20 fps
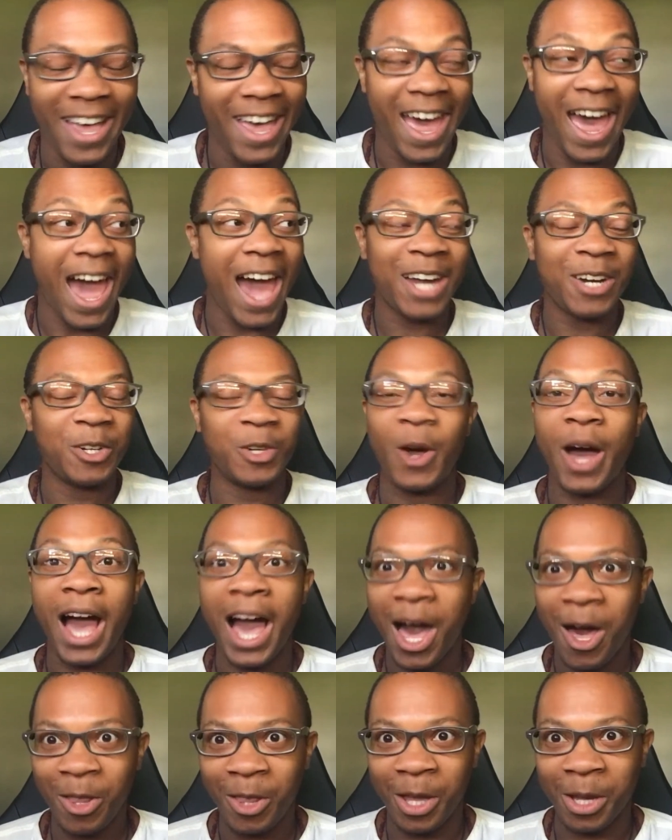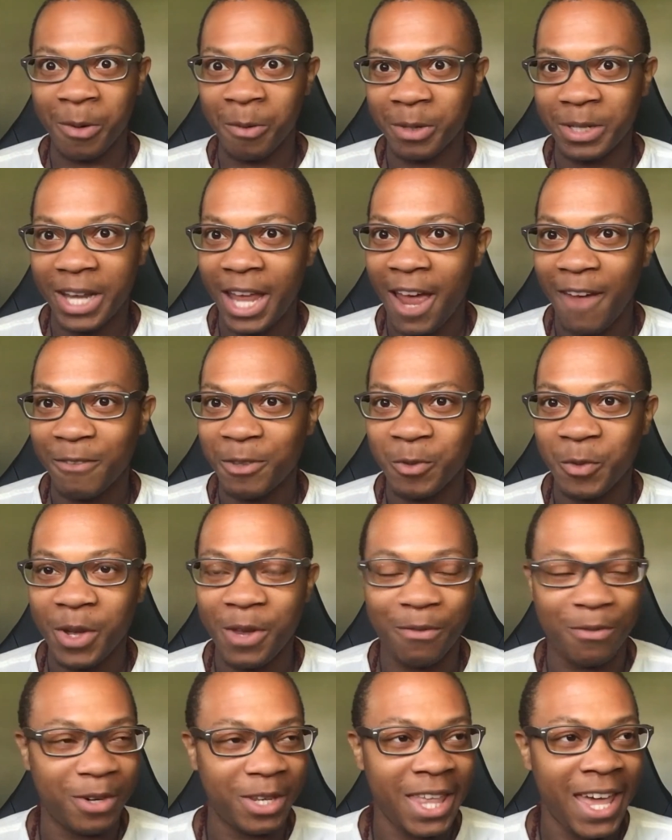I don't know how long I'm gonna have to wait
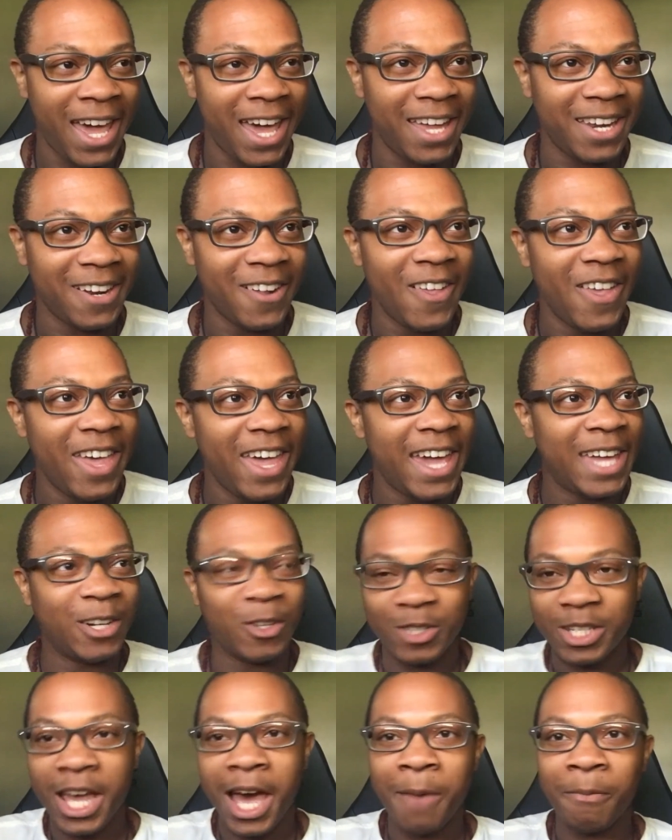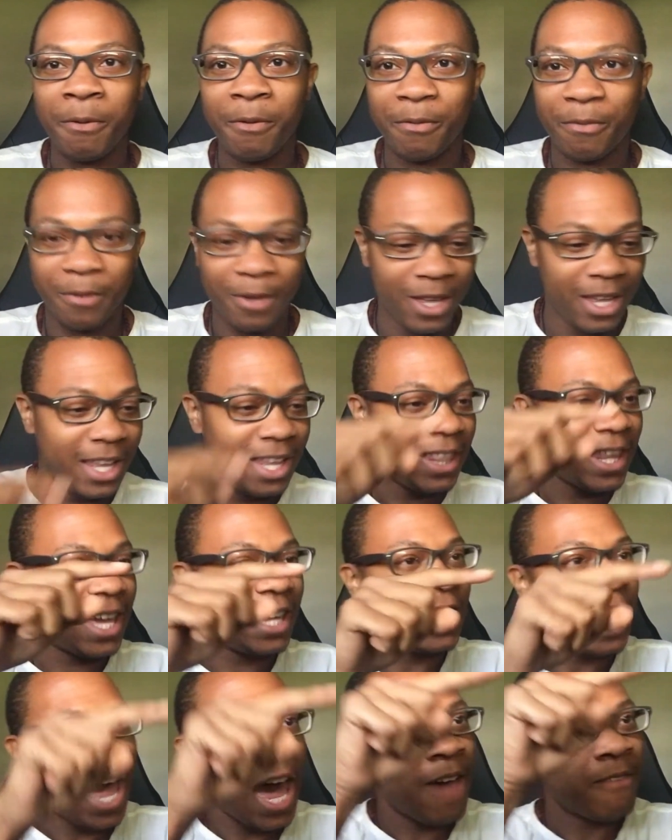for that. And on top of like
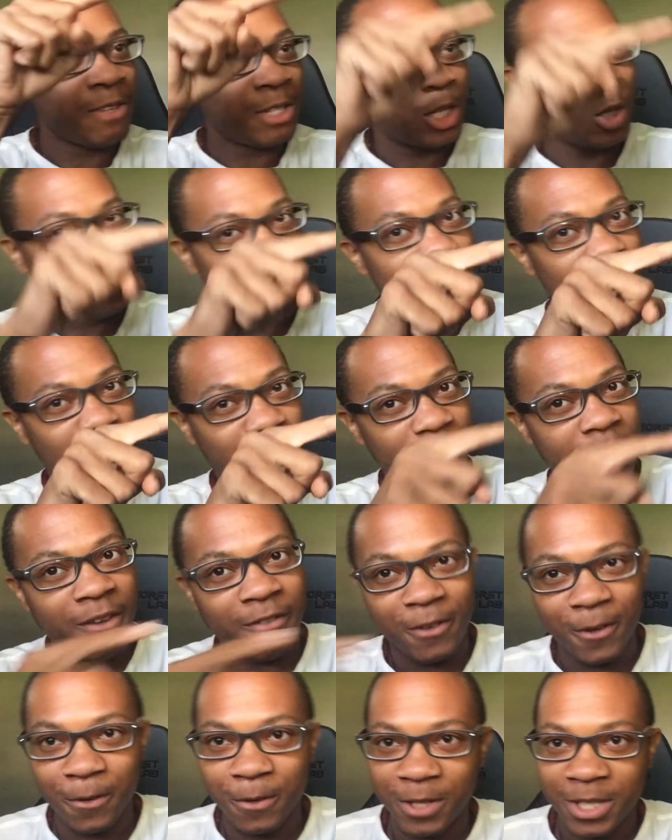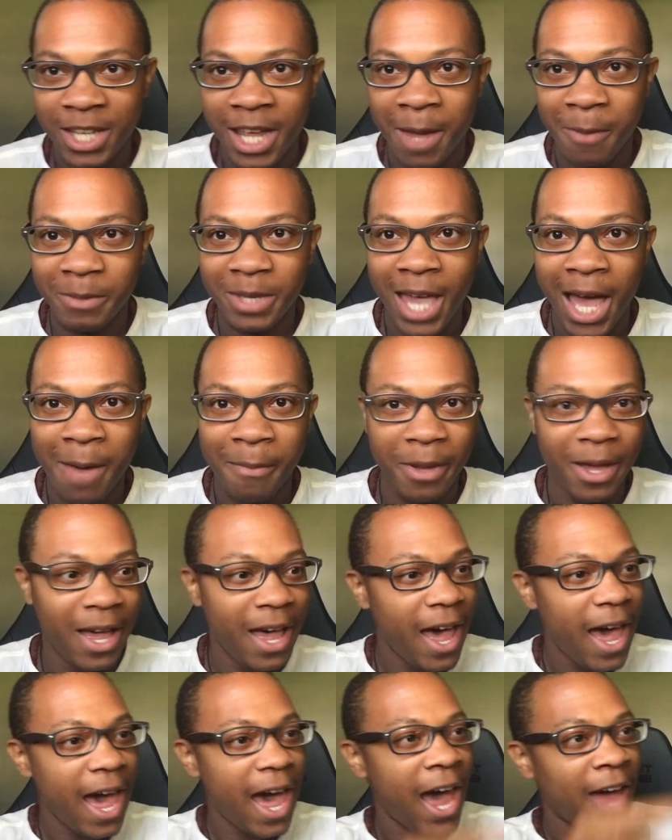having to wait forever for Samyama,
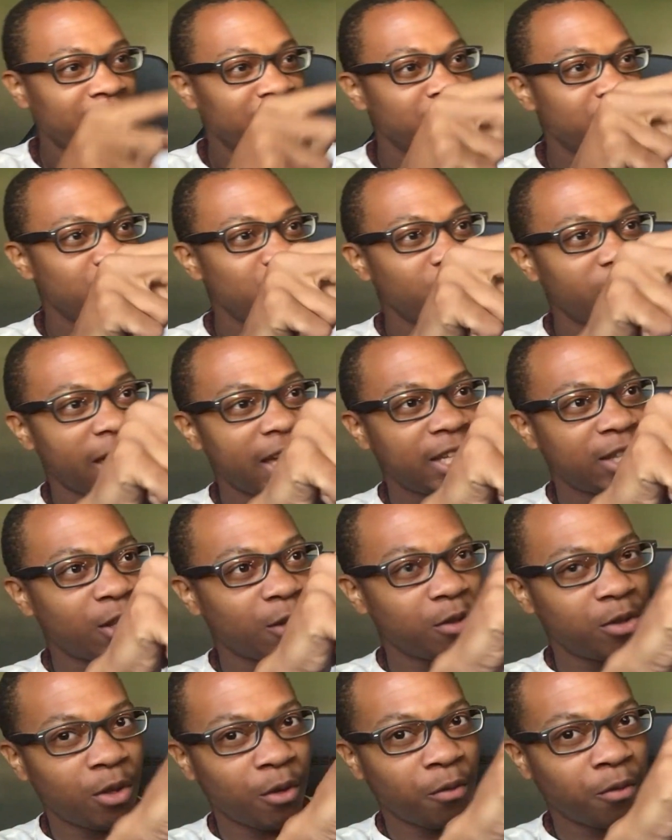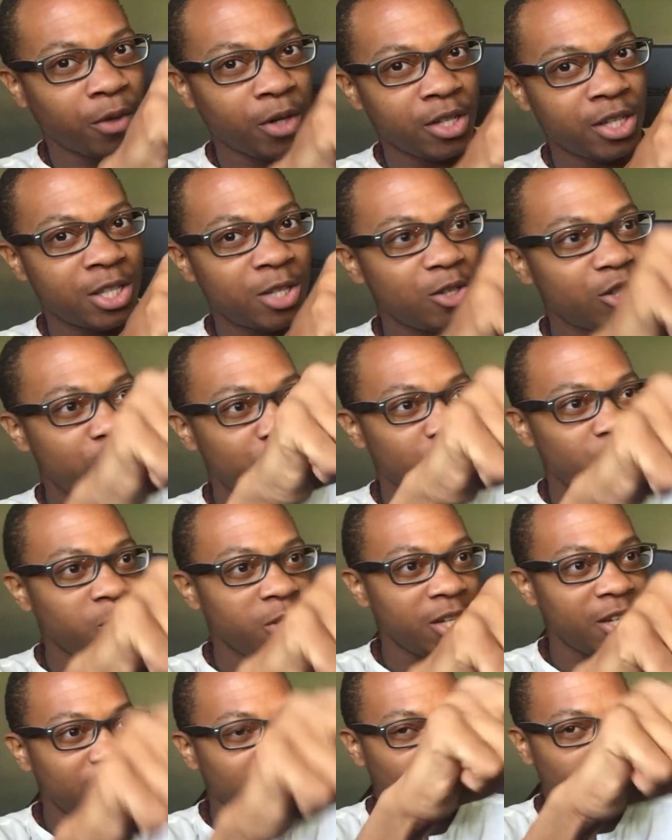I have to do like the first
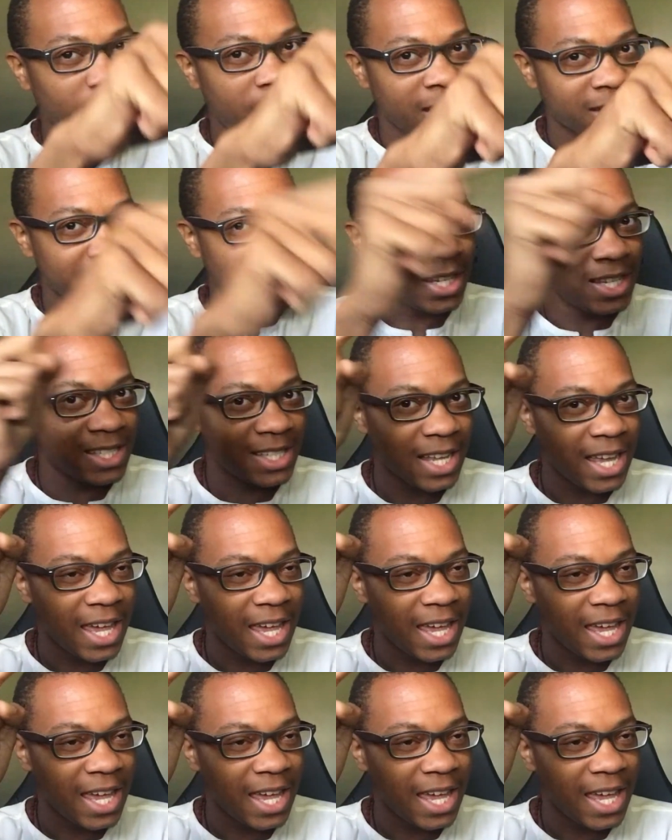Shunya, Yogasanas,